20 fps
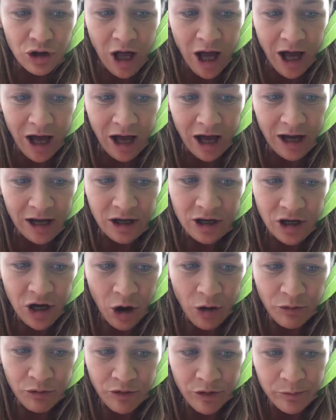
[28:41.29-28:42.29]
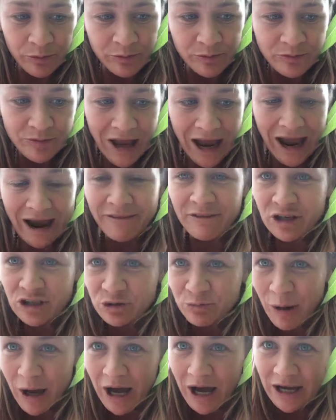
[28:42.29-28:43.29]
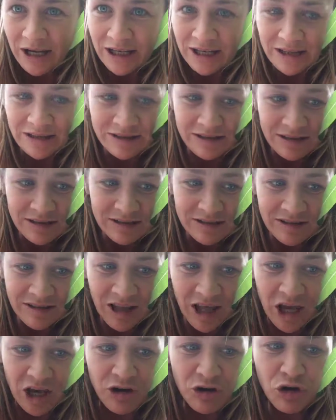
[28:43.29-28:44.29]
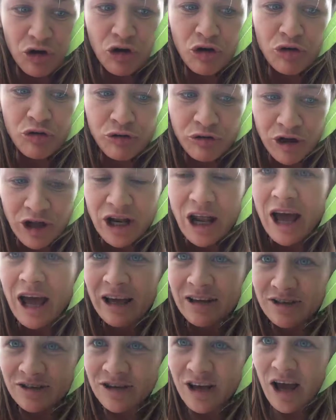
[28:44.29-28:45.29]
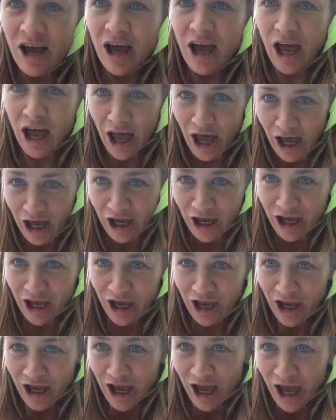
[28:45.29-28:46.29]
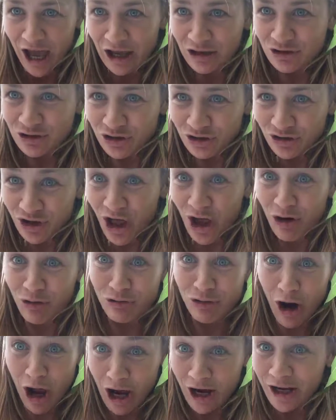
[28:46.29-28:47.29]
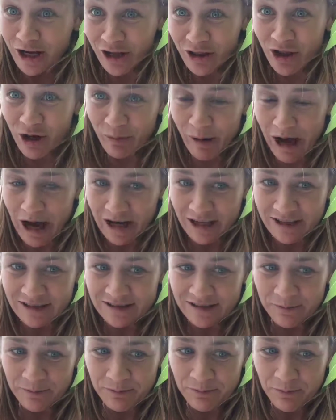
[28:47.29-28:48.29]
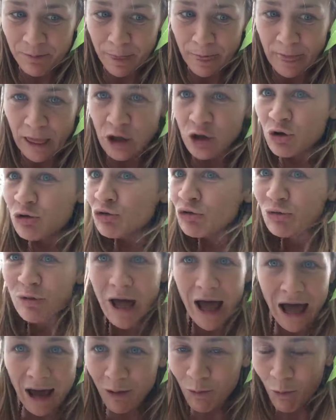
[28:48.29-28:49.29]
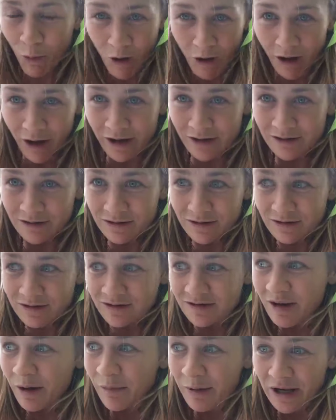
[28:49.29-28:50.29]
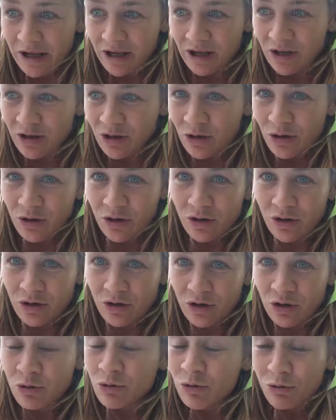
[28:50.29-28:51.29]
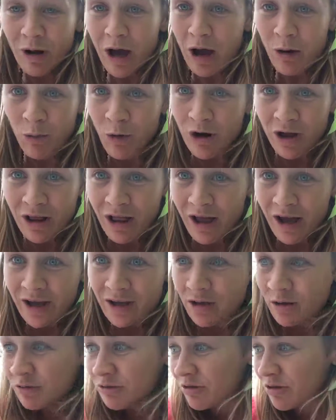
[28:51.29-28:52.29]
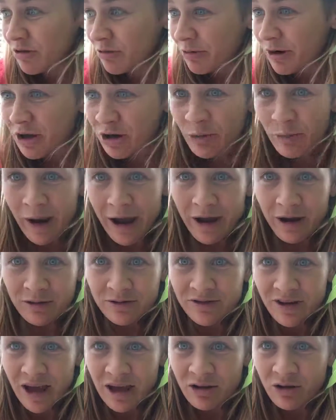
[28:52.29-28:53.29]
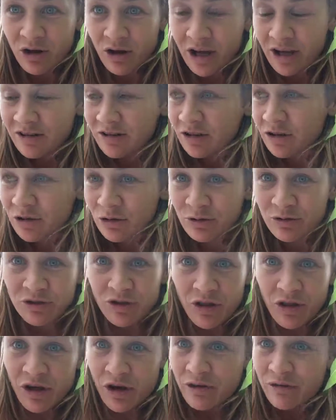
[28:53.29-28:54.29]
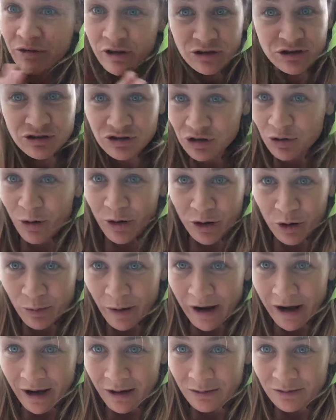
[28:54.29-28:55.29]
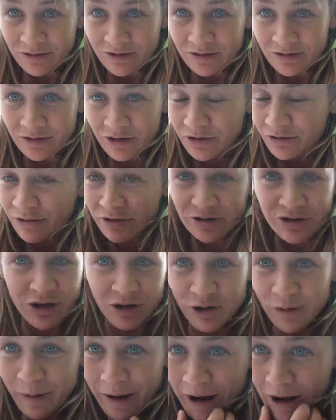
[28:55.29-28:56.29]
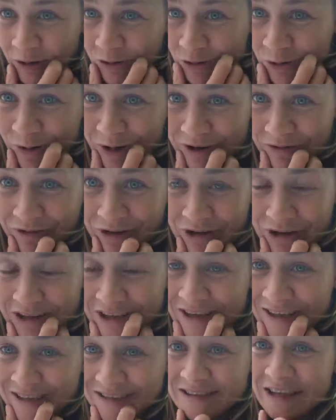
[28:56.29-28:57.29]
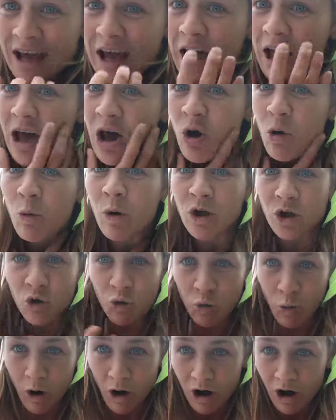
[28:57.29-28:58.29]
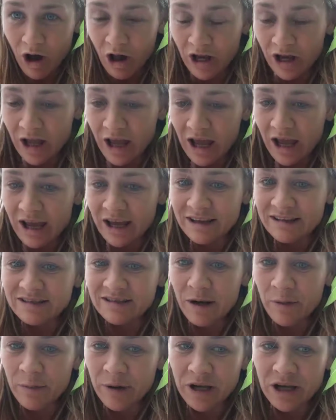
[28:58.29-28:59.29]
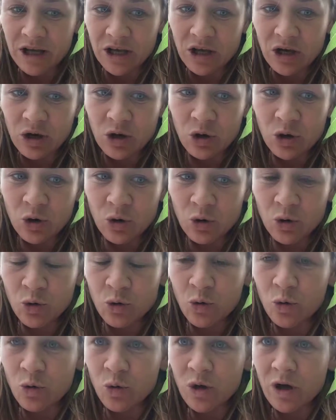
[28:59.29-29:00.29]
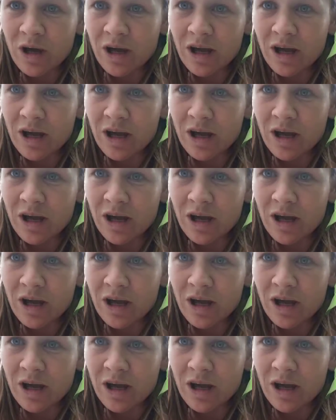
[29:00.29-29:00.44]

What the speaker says: go from average bodied to like fit as heck and just like rocking in their bodies. You do not want somebody you do not want a client who's 300 pounds and looking to lose their first 200 pounds, their first 100 pounds, whatever it is. What you want is somebody who,